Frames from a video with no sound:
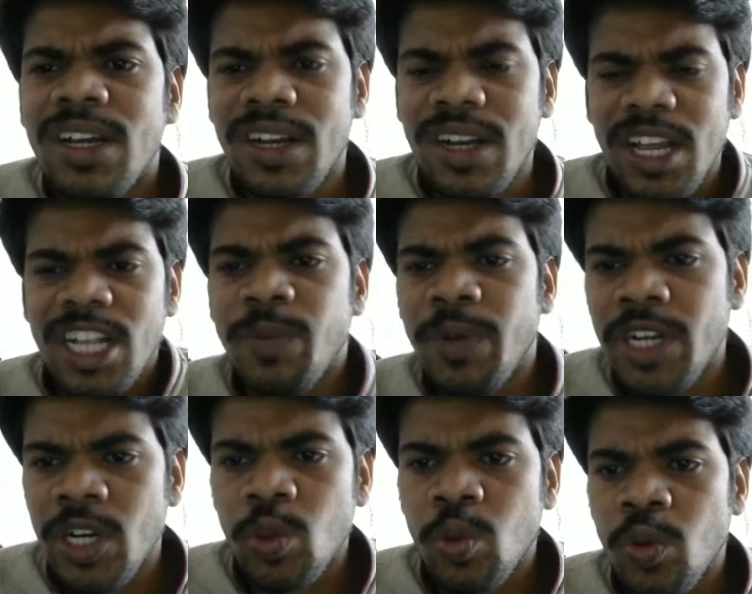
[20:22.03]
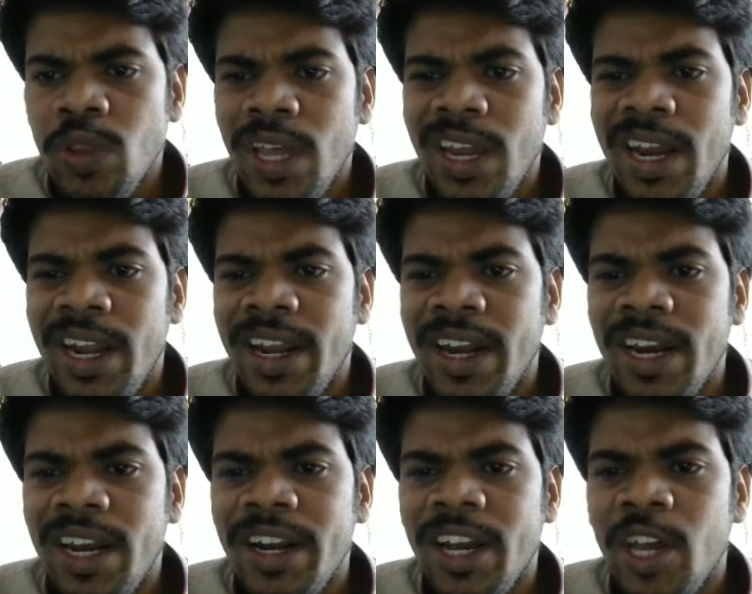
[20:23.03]
transmitted through the
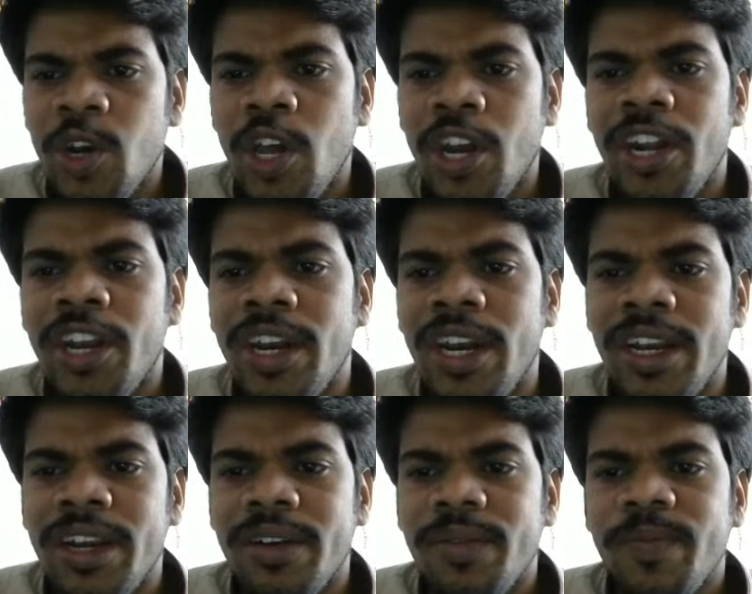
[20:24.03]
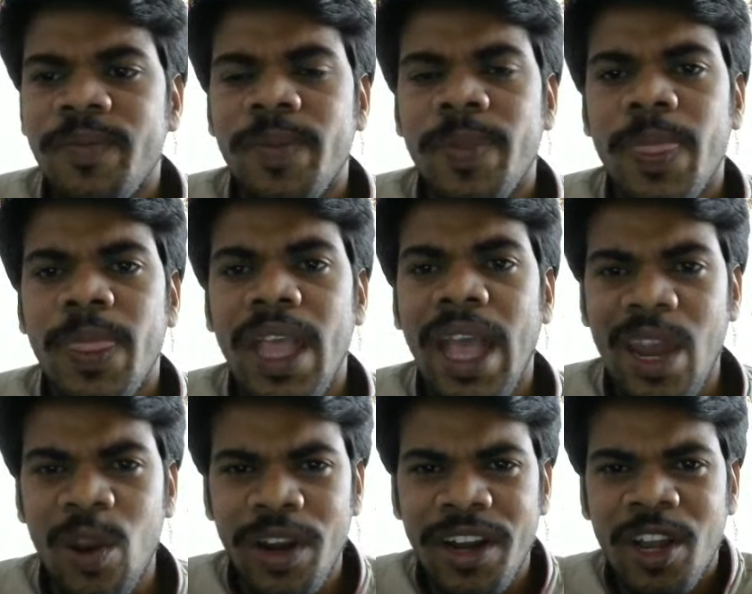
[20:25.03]
adrenaline or noradrenaline.
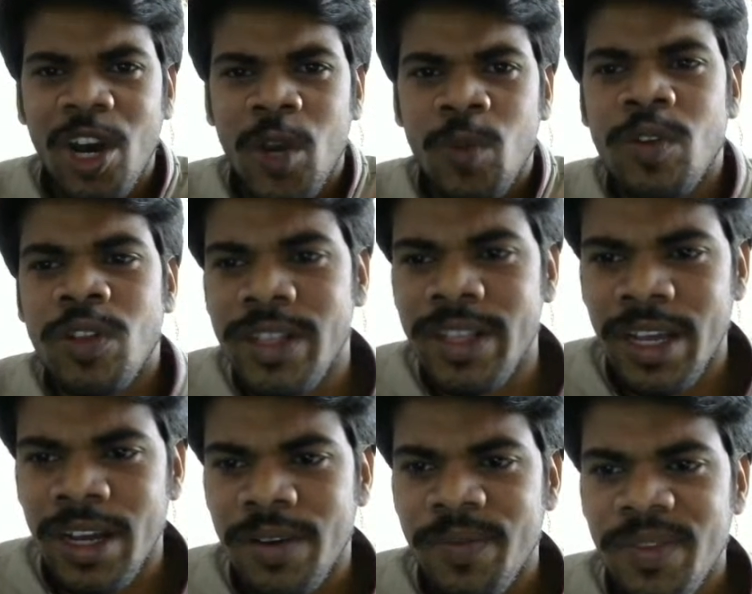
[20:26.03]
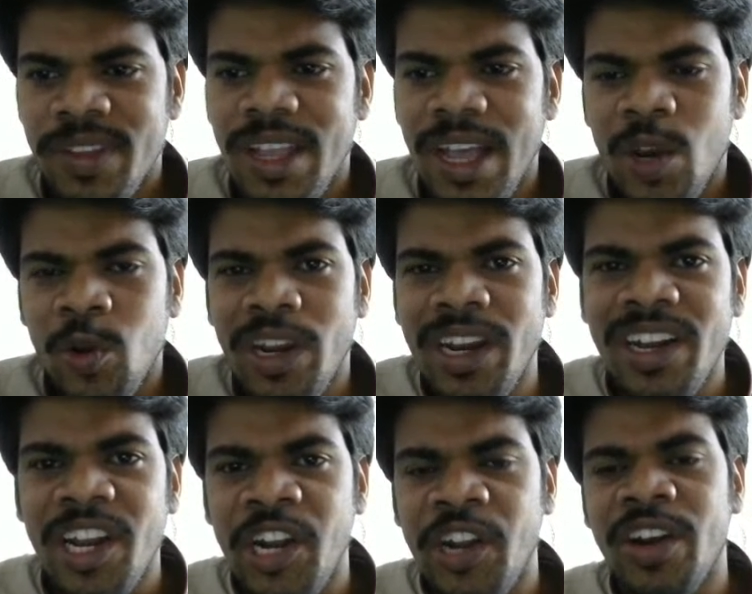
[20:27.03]
Arrogant hormones they are. Arrogant
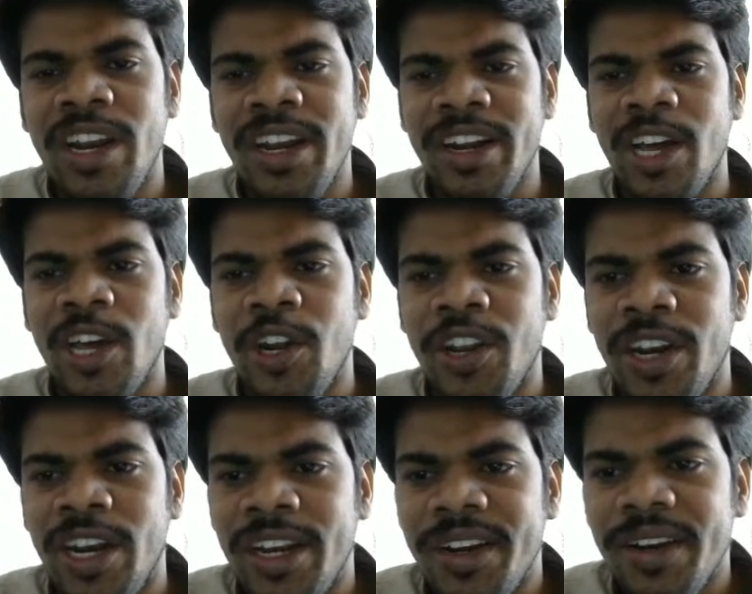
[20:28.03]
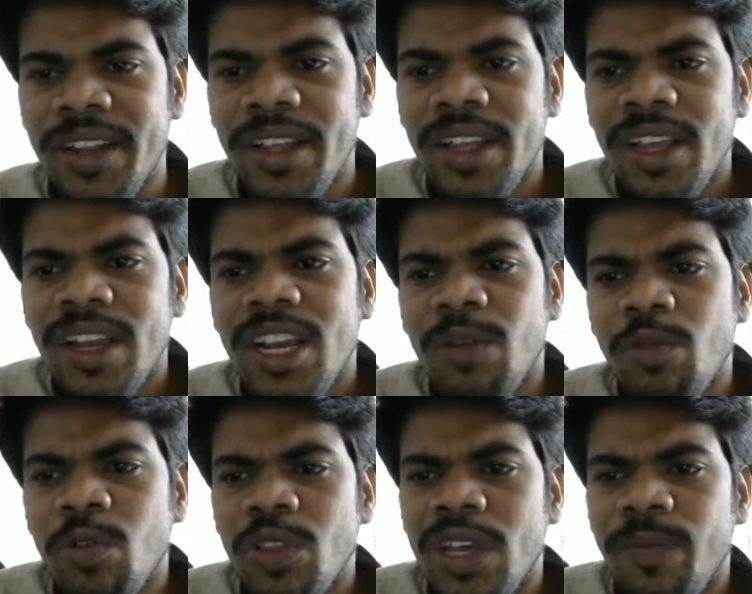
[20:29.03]
adrenaline, noradrenaline.
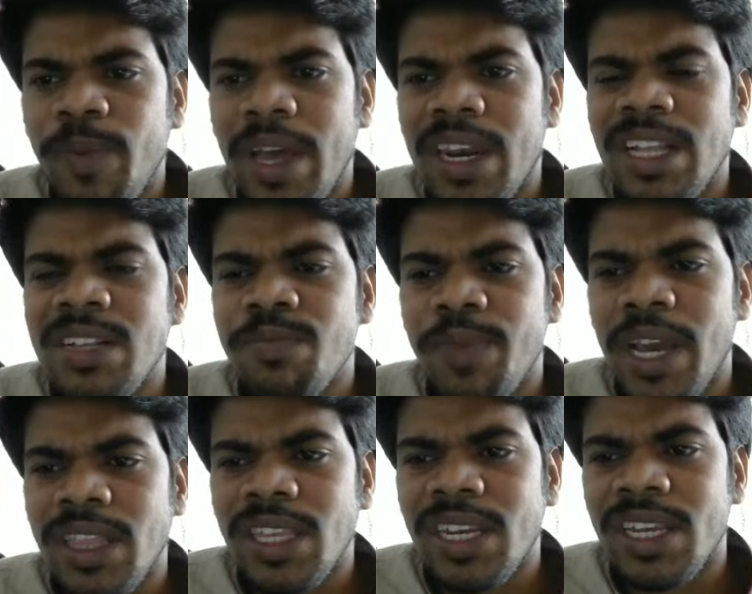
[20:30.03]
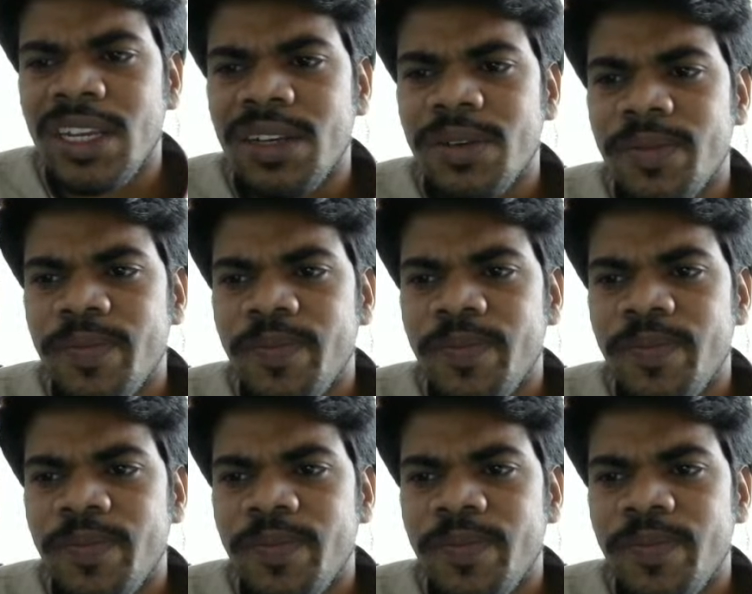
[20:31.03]
Come to the parasympathetic,